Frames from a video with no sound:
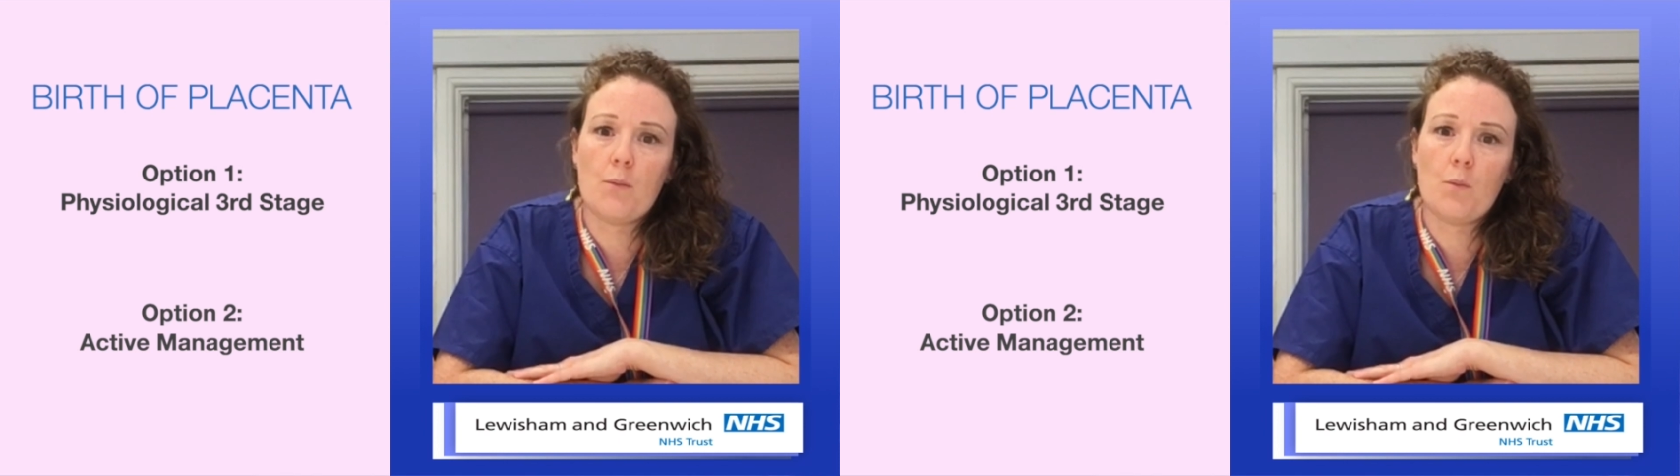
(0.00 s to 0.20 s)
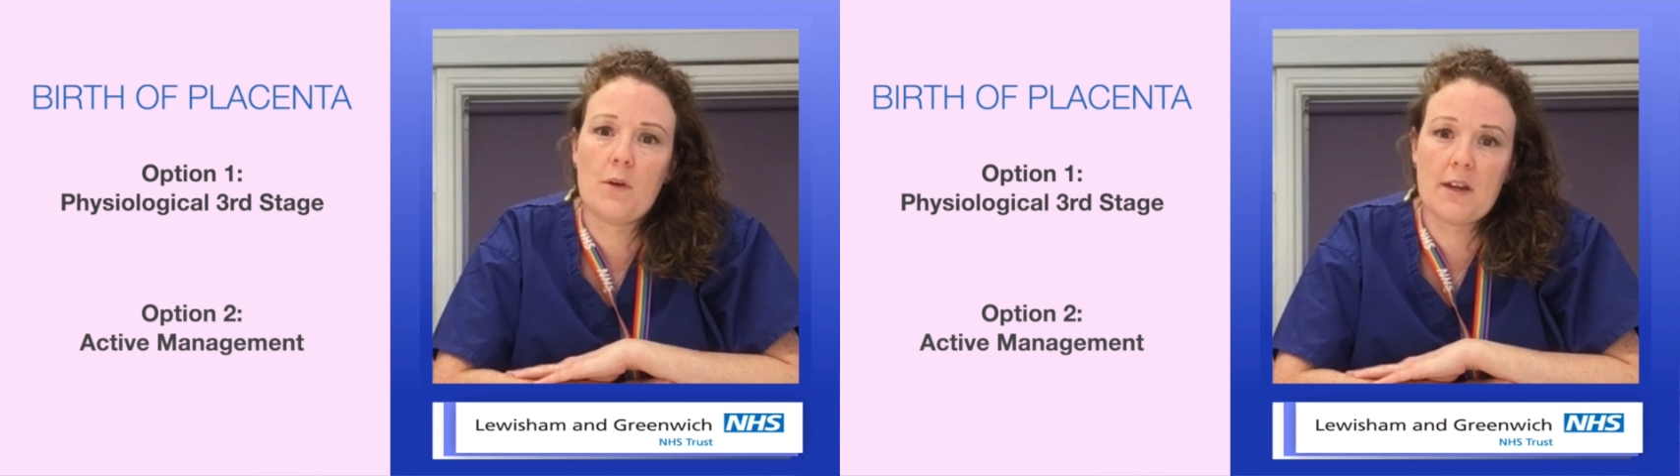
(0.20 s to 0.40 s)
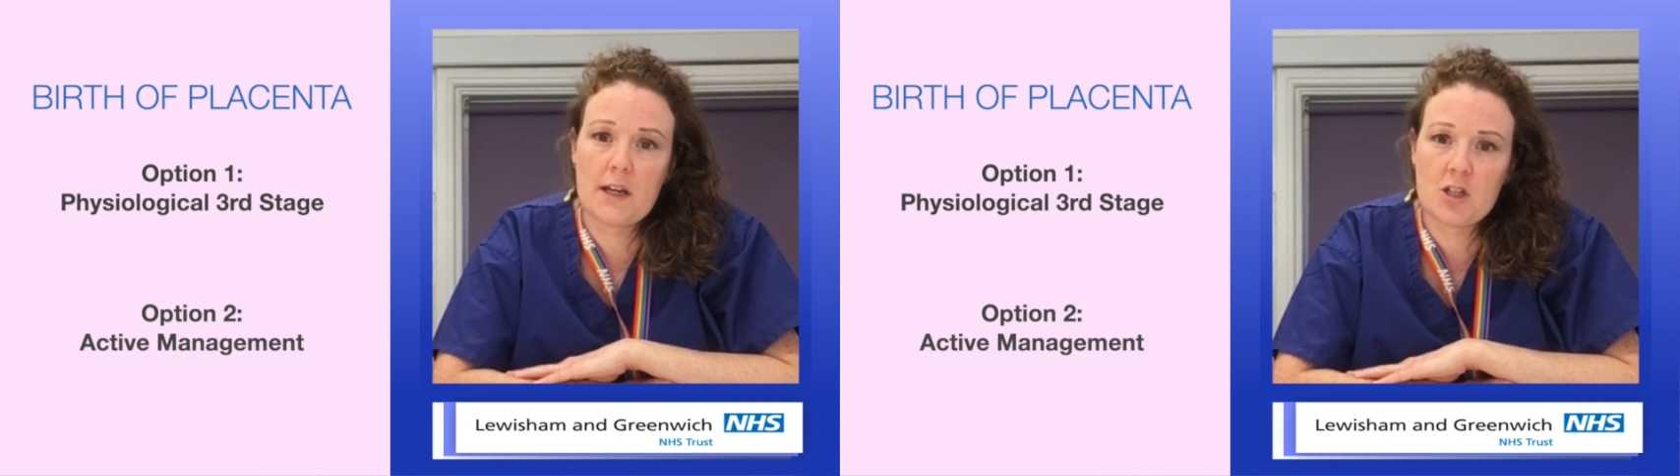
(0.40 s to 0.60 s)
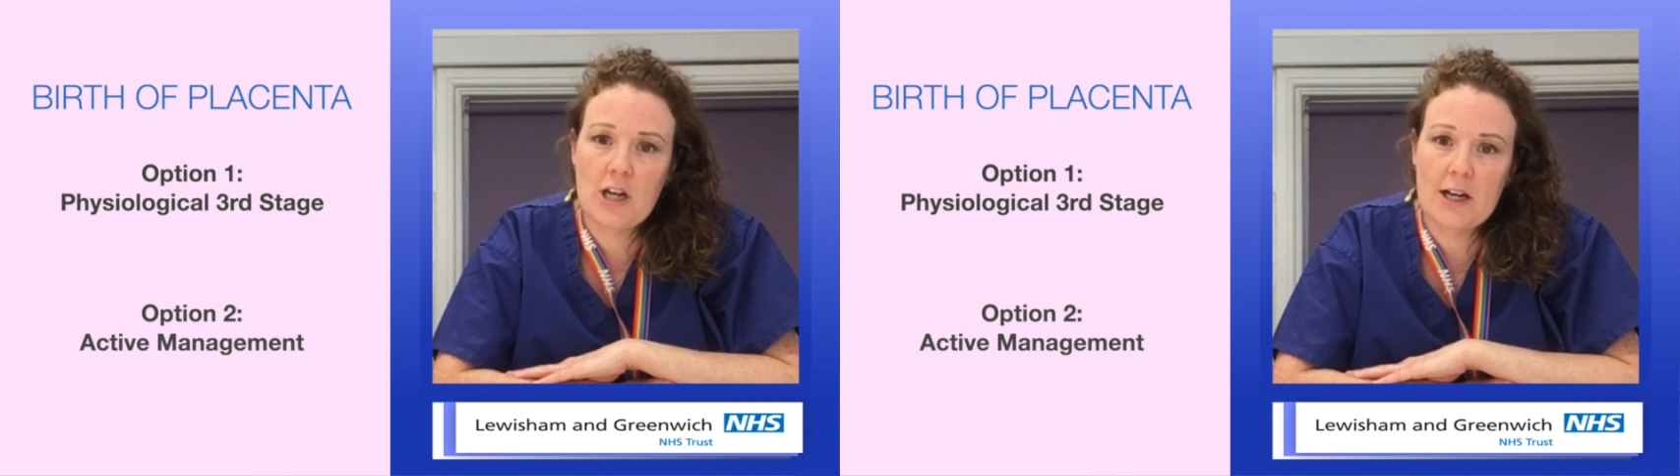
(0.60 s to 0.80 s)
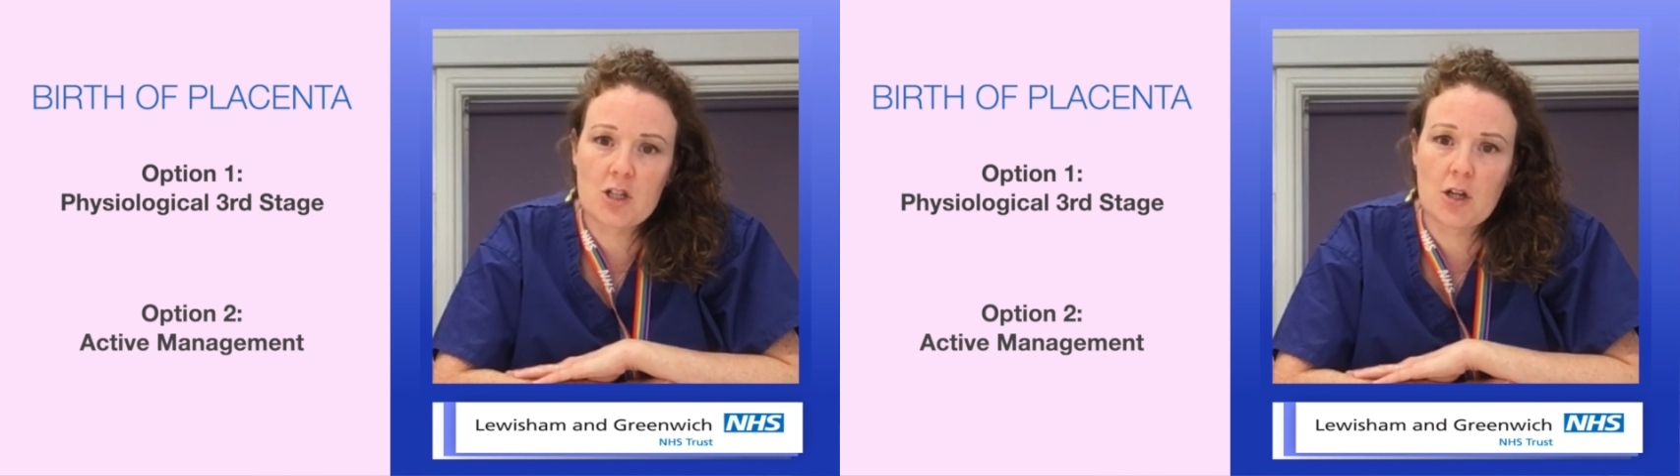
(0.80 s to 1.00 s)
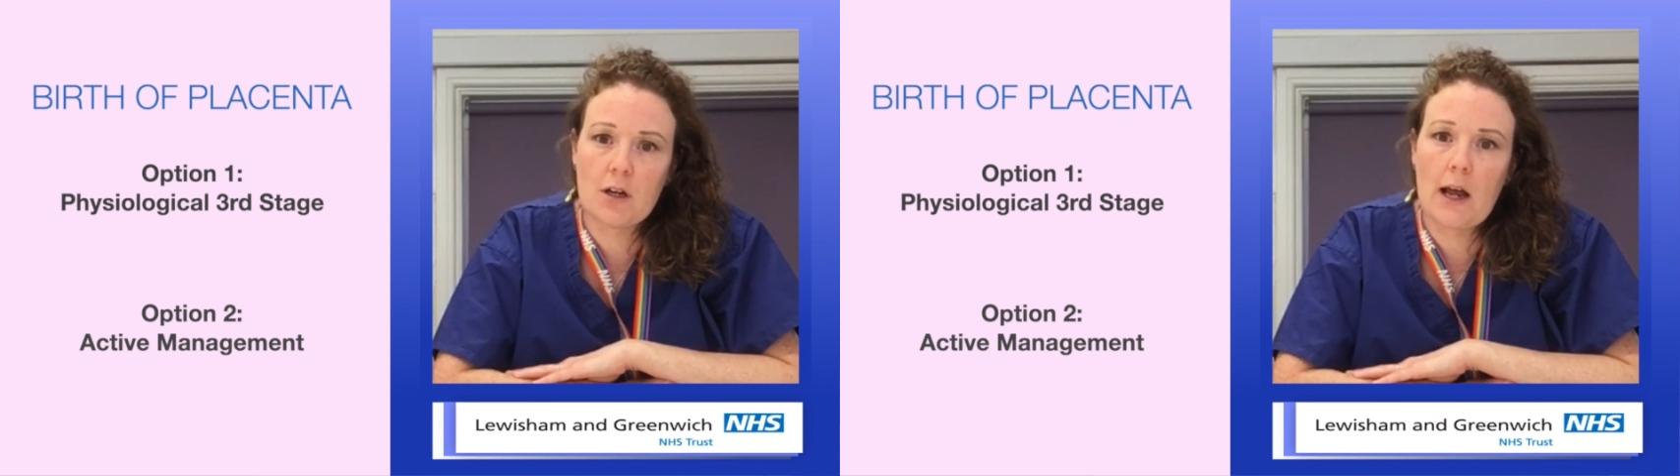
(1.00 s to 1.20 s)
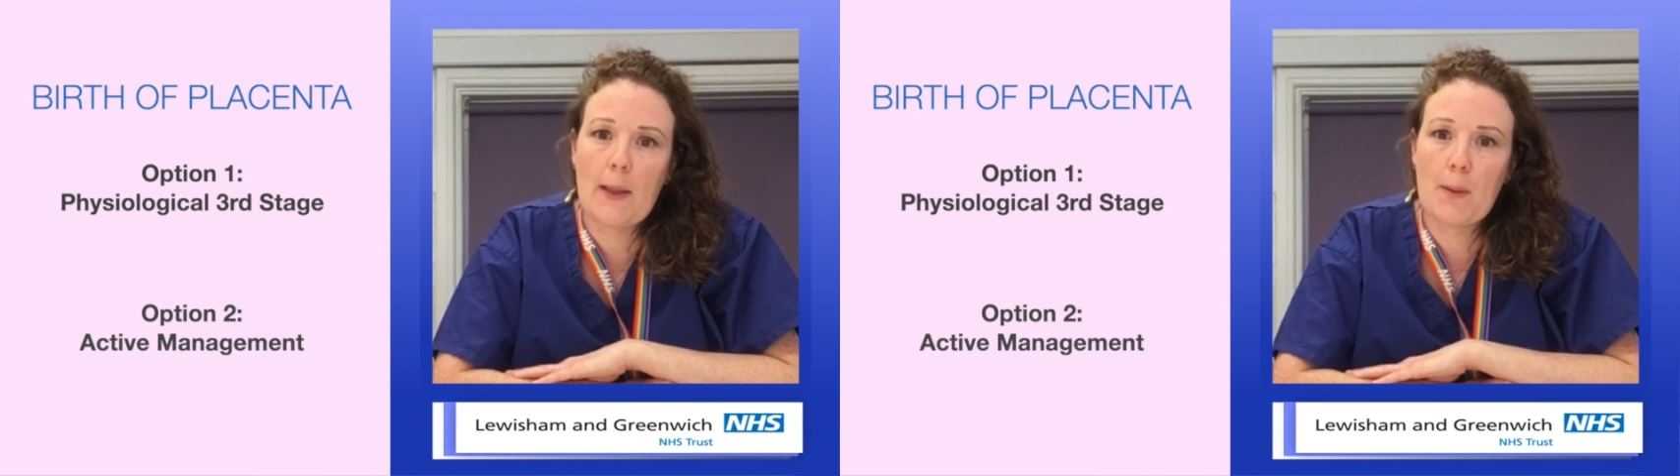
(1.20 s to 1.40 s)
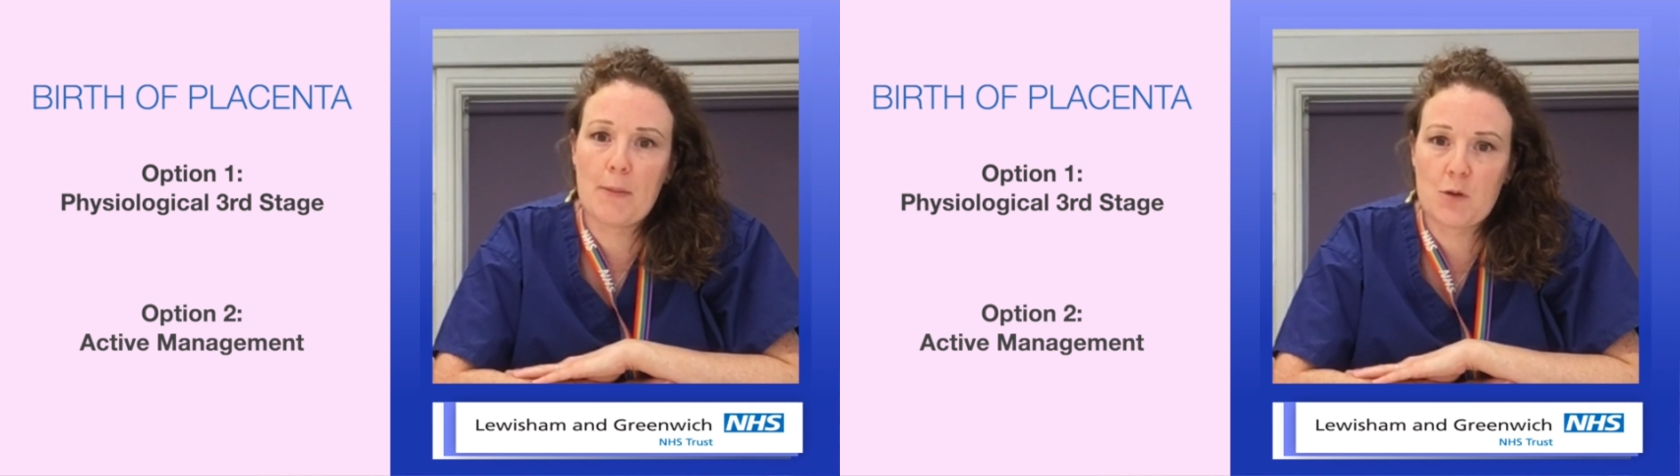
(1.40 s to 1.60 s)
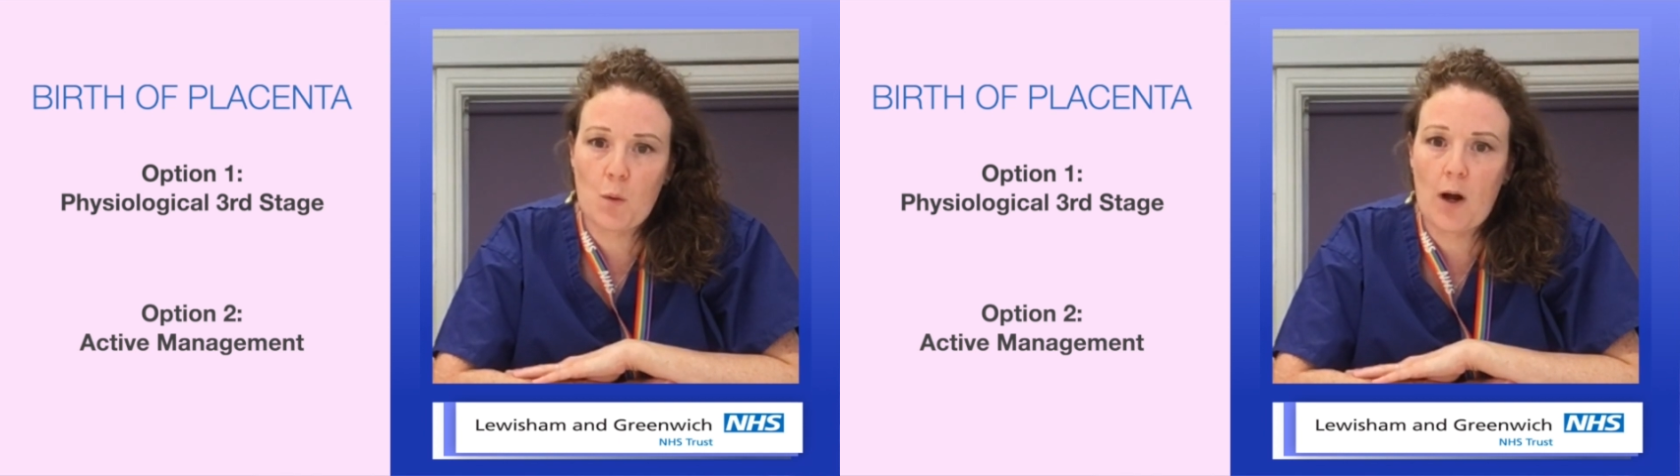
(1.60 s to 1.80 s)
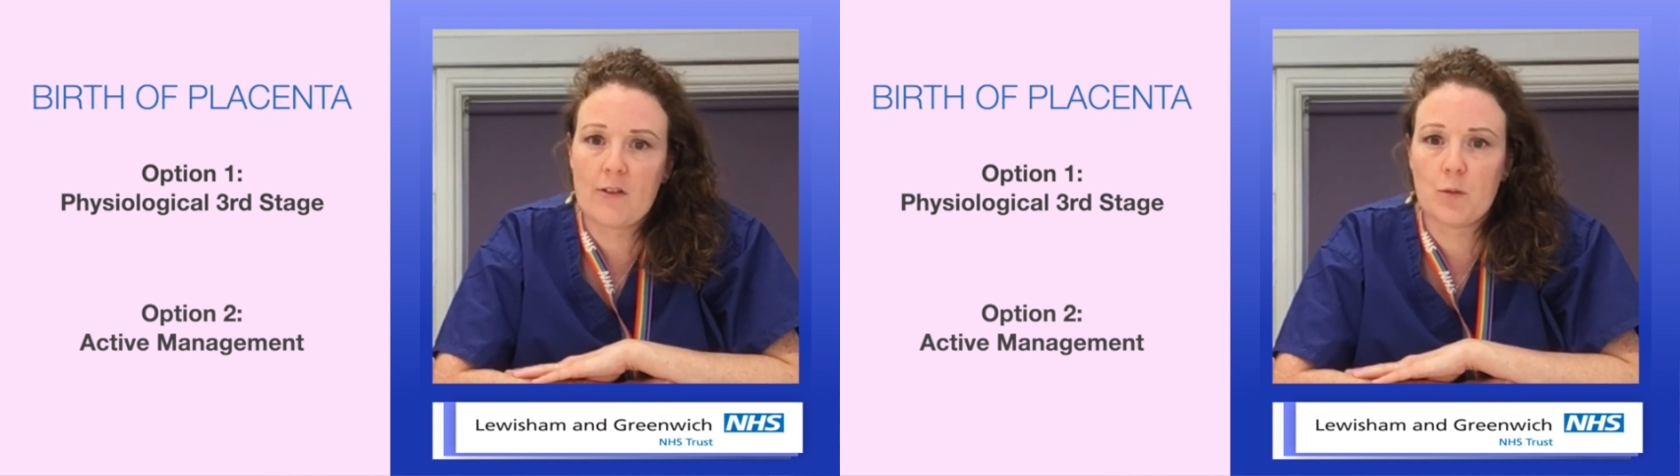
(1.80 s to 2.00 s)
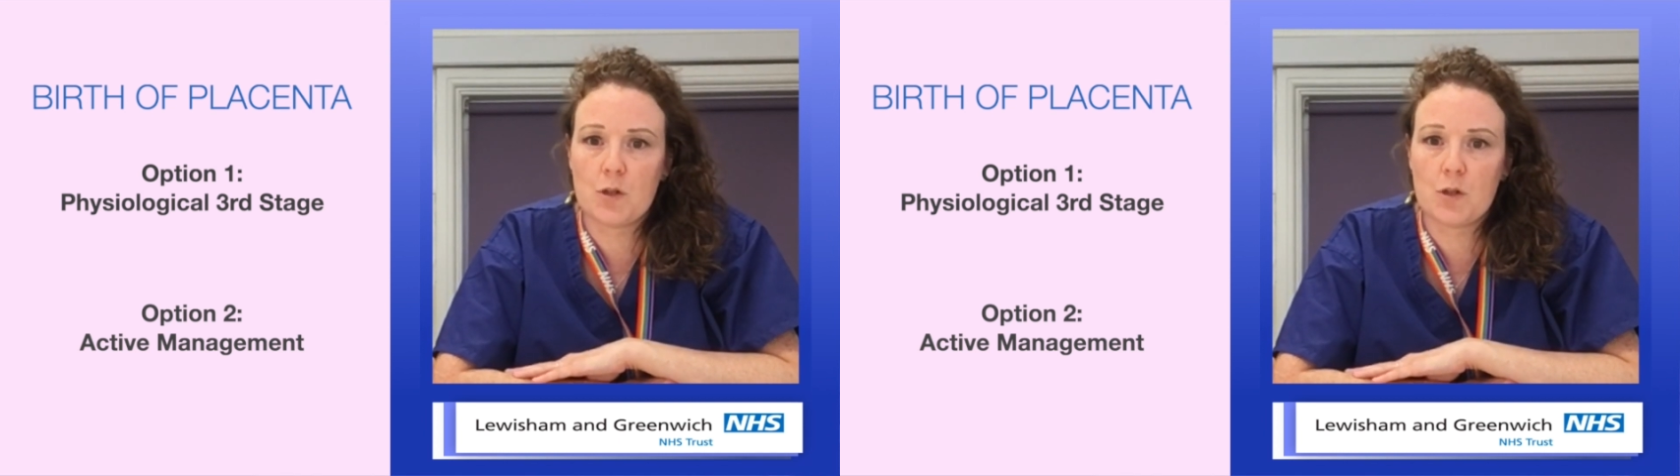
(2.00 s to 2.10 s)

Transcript: with an injection, and the midwife would